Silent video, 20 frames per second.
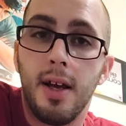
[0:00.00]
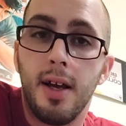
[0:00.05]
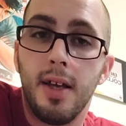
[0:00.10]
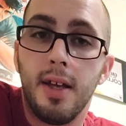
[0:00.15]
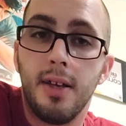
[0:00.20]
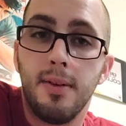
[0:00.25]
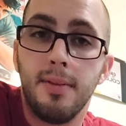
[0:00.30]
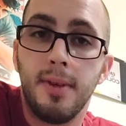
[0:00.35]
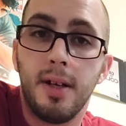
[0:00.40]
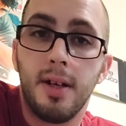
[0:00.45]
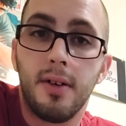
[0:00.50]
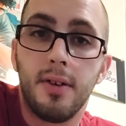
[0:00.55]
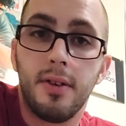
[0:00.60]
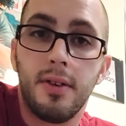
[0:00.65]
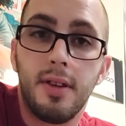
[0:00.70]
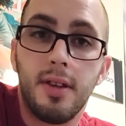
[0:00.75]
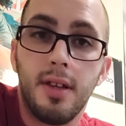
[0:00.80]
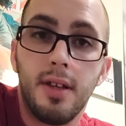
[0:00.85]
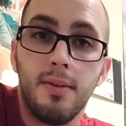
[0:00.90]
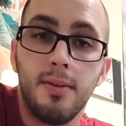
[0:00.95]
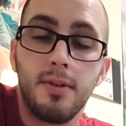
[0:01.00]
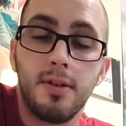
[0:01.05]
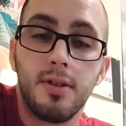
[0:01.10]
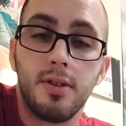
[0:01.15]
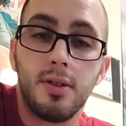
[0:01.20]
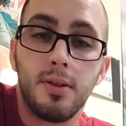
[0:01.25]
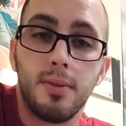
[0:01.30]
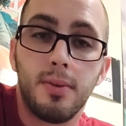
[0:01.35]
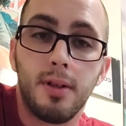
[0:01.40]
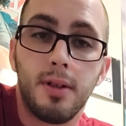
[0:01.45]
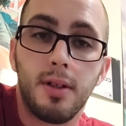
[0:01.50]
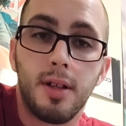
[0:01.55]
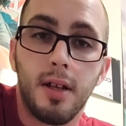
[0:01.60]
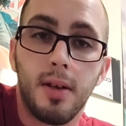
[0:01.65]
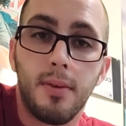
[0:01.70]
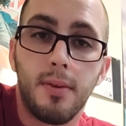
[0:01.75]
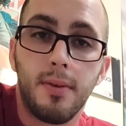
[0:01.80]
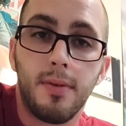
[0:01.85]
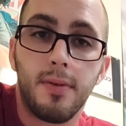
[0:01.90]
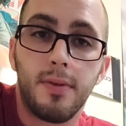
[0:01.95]
emailed them the shipping
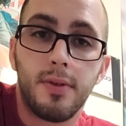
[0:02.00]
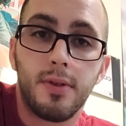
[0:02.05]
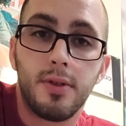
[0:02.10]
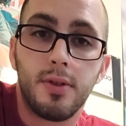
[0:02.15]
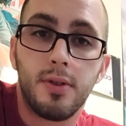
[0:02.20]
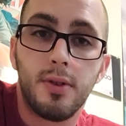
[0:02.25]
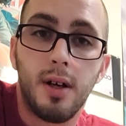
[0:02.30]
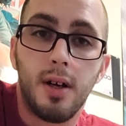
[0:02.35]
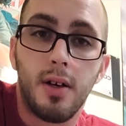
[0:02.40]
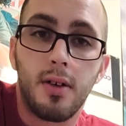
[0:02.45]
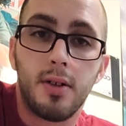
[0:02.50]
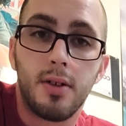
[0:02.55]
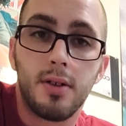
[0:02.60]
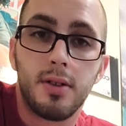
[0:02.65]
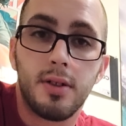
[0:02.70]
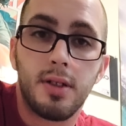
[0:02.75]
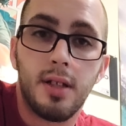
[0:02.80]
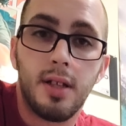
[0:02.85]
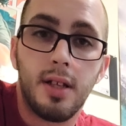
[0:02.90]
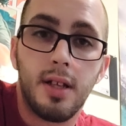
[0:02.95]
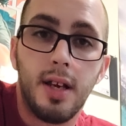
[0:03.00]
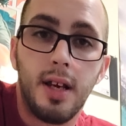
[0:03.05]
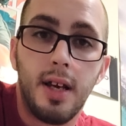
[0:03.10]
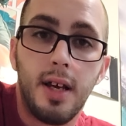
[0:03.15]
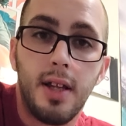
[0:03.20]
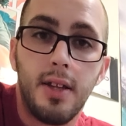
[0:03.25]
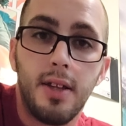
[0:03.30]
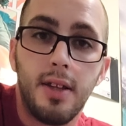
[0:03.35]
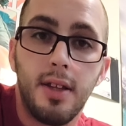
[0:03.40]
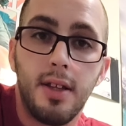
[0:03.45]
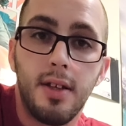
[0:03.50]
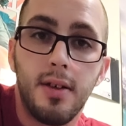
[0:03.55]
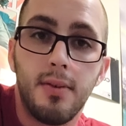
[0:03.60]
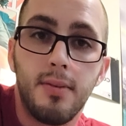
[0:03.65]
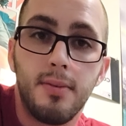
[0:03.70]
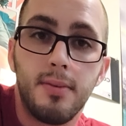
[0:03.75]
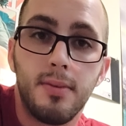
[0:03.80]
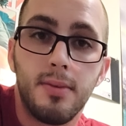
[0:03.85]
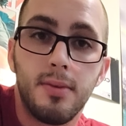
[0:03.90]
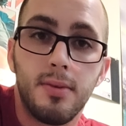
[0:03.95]
label for $2, and had
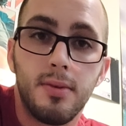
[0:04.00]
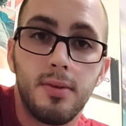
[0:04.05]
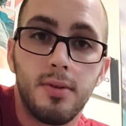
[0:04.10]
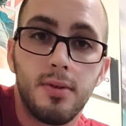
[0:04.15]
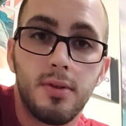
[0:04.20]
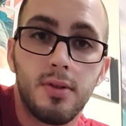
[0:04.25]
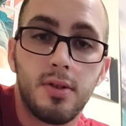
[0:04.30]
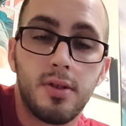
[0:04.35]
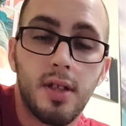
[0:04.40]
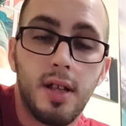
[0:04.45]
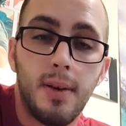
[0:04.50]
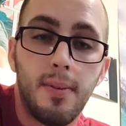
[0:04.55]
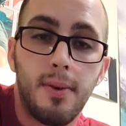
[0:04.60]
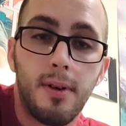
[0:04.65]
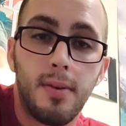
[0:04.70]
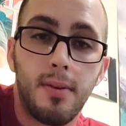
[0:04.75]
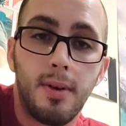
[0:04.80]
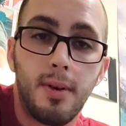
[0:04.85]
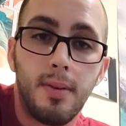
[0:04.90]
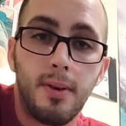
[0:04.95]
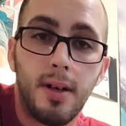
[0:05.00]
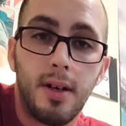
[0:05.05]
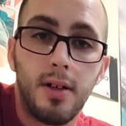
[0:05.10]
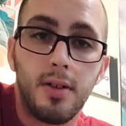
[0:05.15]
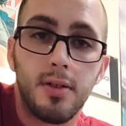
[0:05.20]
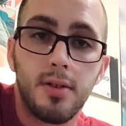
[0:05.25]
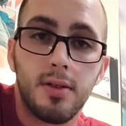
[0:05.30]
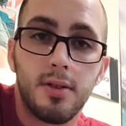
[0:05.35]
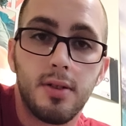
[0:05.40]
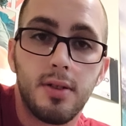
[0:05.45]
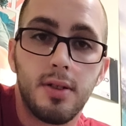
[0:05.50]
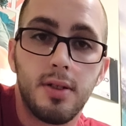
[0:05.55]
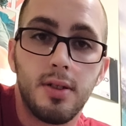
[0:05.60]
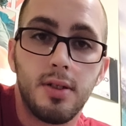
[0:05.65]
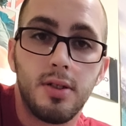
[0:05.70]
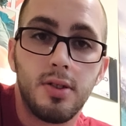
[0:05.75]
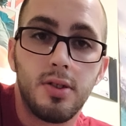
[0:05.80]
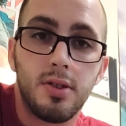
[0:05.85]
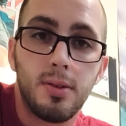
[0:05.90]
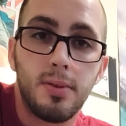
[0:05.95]
them slap it on my box
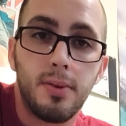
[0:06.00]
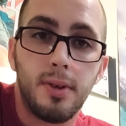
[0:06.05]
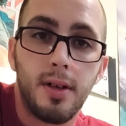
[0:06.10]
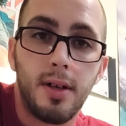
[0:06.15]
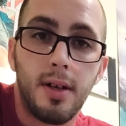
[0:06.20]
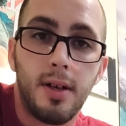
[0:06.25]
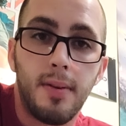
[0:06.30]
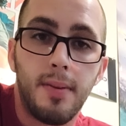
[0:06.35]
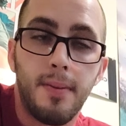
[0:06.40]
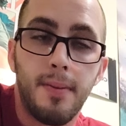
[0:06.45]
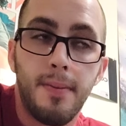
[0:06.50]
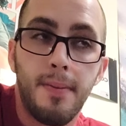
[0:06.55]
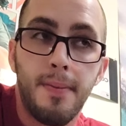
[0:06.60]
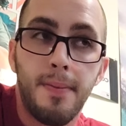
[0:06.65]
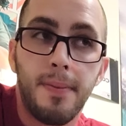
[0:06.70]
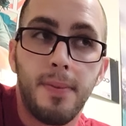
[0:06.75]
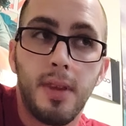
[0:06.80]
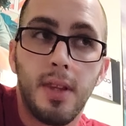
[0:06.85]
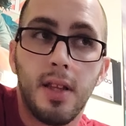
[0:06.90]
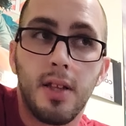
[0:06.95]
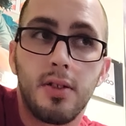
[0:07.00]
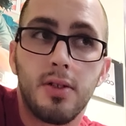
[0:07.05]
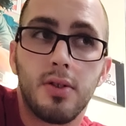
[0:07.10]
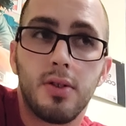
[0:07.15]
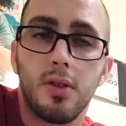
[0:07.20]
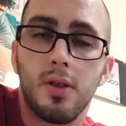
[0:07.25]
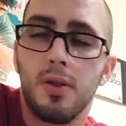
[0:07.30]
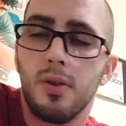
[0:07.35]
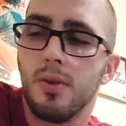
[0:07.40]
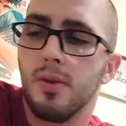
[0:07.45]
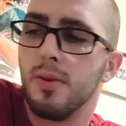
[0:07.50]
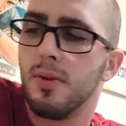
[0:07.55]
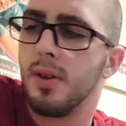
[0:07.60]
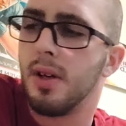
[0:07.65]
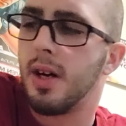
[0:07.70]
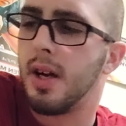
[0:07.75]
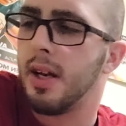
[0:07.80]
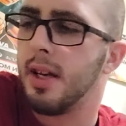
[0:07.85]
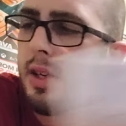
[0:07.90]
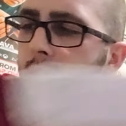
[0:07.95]
and ship it out. So
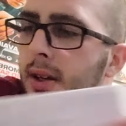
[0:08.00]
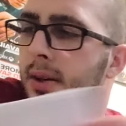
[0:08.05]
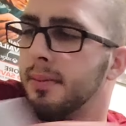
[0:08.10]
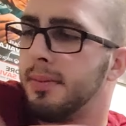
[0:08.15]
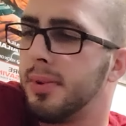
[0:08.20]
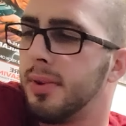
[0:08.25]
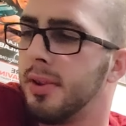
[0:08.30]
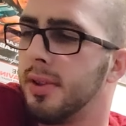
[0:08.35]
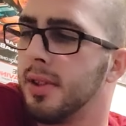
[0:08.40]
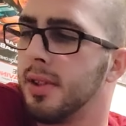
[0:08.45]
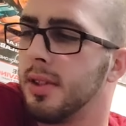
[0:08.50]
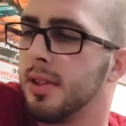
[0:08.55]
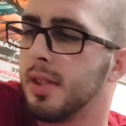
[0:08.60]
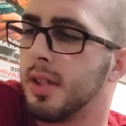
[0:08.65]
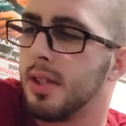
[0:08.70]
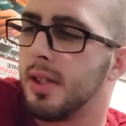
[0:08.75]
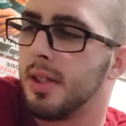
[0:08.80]
I ended up putting